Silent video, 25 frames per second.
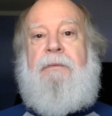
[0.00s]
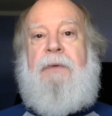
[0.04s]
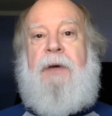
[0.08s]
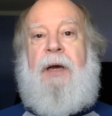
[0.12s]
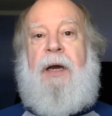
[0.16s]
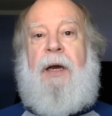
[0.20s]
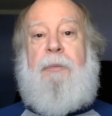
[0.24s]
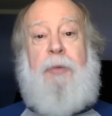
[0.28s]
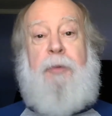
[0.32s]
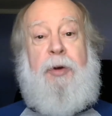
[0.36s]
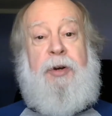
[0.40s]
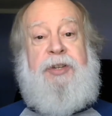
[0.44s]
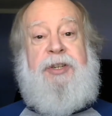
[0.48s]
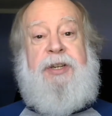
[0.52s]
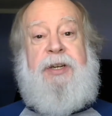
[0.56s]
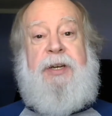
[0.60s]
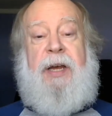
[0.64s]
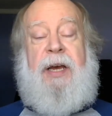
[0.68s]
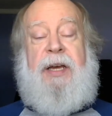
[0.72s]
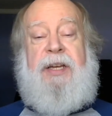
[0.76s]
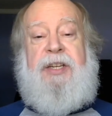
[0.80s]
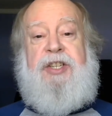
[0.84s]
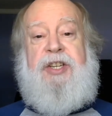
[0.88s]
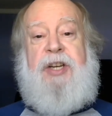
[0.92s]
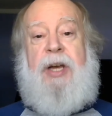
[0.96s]

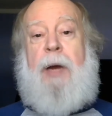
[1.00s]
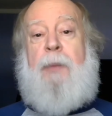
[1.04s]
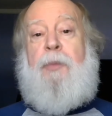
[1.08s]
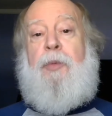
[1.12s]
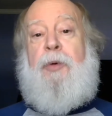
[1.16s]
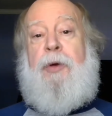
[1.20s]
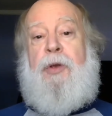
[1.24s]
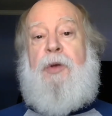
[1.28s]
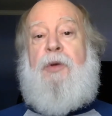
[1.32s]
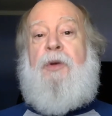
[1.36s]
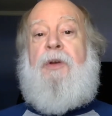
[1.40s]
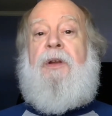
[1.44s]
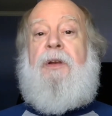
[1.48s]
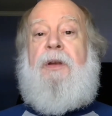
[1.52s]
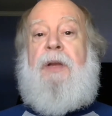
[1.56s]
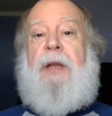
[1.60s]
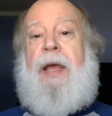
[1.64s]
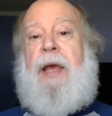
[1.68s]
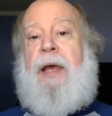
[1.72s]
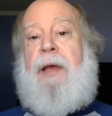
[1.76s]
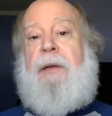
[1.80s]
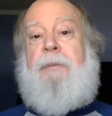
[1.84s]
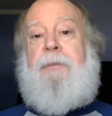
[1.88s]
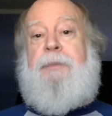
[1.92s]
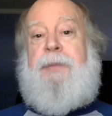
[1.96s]
merchandise shop where you can
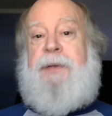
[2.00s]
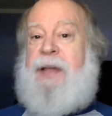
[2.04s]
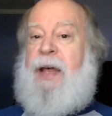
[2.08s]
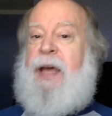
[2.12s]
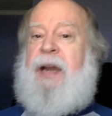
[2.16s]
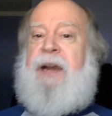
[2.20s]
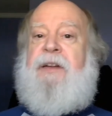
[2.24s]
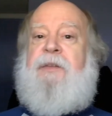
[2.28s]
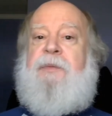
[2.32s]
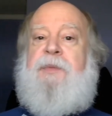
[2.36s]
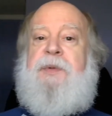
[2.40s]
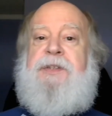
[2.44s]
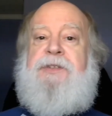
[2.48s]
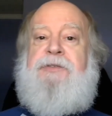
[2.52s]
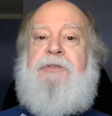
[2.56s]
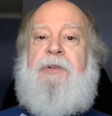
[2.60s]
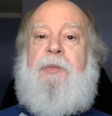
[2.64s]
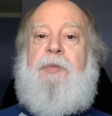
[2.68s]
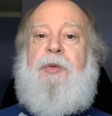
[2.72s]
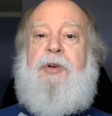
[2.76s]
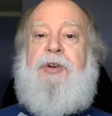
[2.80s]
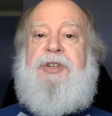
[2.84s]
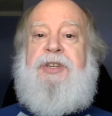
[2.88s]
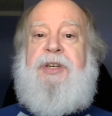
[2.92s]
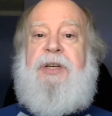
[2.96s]
get Planet of Mystery
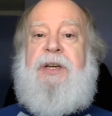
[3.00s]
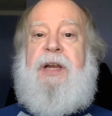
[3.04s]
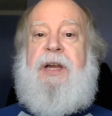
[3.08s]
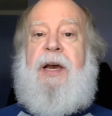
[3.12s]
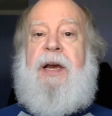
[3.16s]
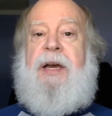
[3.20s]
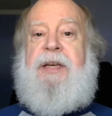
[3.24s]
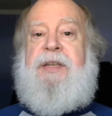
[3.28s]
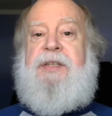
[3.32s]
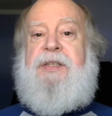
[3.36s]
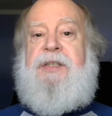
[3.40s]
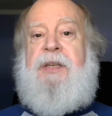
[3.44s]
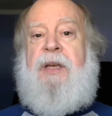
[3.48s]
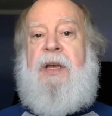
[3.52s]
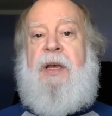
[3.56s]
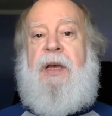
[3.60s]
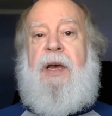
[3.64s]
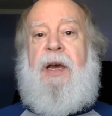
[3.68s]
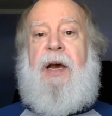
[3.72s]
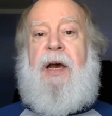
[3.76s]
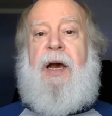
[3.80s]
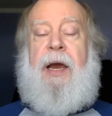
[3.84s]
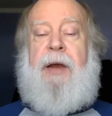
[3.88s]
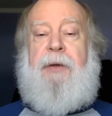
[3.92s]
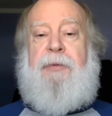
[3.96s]
merchandise.
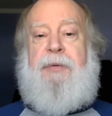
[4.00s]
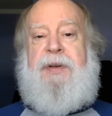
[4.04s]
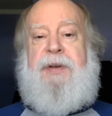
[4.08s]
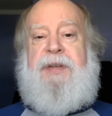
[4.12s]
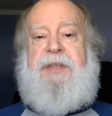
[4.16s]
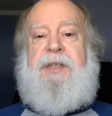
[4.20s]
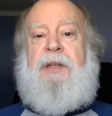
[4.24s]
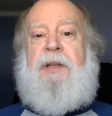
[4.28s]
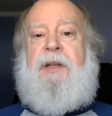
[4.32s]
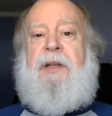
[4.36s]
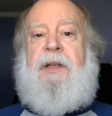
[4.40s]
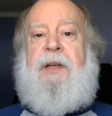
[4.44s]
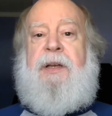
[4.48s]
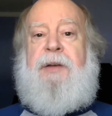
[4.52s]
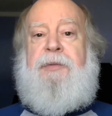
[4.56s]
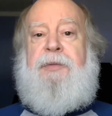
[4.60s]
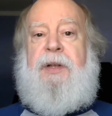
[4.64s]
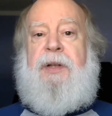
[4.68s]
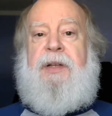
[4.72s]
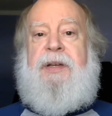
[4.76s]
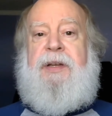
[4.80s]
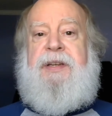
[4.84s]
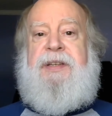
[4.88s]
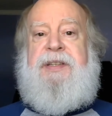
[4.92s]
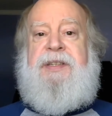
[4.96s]
I recently
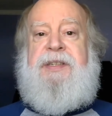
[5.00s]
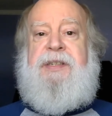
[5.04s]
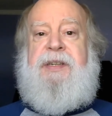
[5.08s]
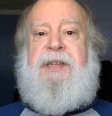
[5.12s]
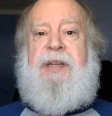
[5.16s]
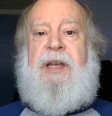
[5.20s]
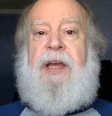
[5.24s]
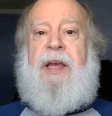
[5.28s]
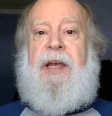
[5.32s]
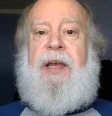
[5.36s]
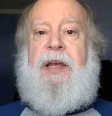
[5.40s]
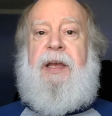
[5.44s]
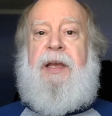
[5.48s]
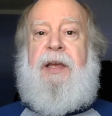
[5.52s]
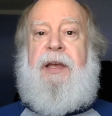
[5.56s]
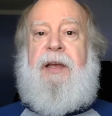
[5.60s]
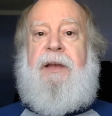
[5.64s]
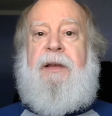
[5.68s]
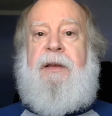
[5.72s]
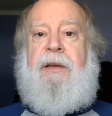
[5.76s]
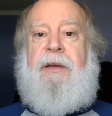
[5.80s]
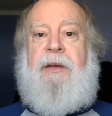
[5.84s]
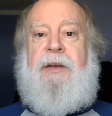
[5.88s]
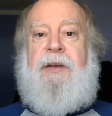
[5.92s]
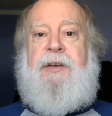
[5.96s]
released
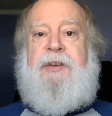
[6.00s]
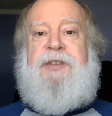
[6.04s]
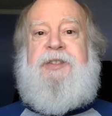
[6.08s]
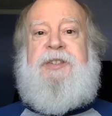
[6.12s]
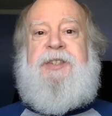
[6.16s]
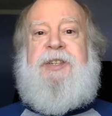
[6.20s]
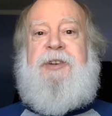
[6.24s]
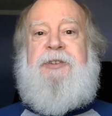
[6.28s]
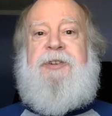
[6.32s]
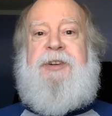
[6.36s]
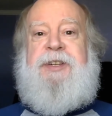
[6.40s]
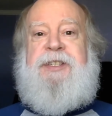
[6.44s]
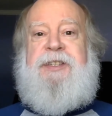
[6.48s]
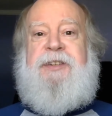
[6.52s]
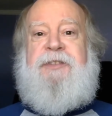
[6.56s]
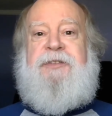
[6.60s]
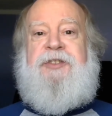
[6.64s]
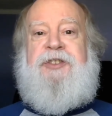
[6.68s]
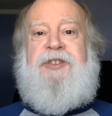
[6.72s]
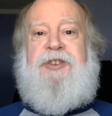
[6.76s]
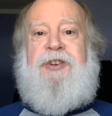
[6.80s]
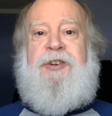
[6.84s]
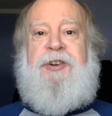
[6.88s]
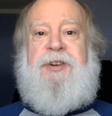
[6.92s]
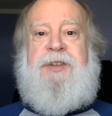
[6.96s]
a series of
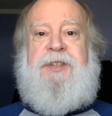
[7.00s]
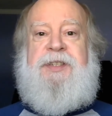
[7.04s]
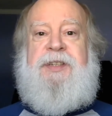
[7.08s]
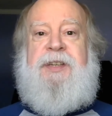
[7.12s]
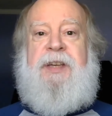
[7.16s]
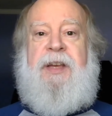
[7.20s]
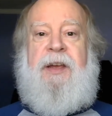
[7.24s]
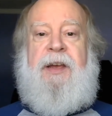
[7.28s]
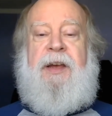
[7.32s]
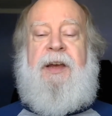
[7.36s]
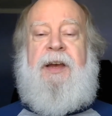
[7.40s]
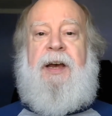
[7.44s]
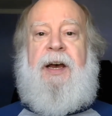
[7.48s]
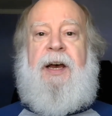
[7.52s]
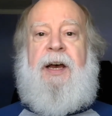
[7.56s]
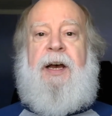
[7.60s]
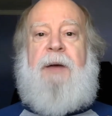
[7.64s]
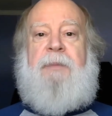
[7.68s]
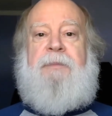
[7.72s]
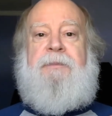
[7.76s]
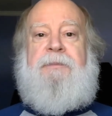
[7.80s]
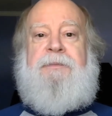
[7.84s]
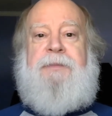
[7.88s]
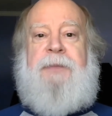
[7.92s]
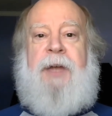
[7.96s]
shirts.
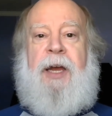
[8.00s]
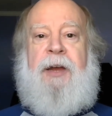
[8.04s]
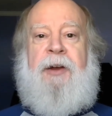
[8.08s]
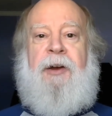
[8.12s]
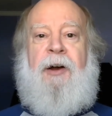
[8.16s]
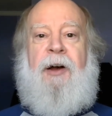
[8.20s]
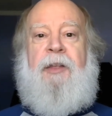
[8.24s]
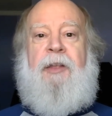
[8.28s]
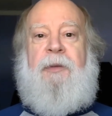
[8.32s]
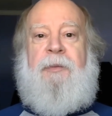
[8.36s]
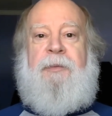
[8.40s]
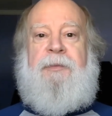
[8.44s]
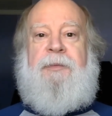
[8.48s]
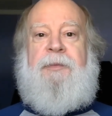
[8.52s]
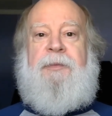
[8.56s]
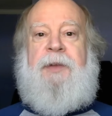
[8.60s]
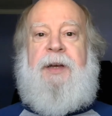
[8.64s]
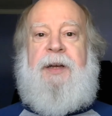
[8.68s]
I call them